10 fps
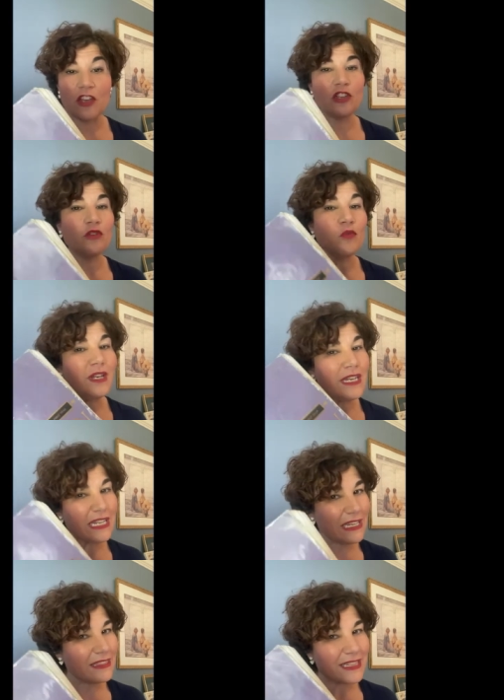You
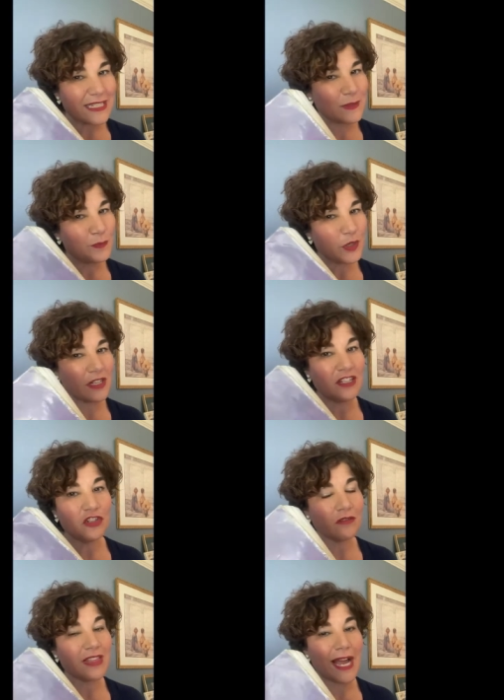need this book in
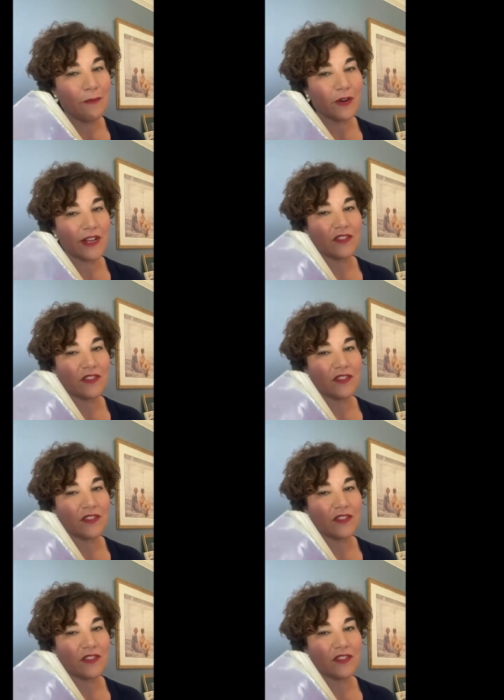your library,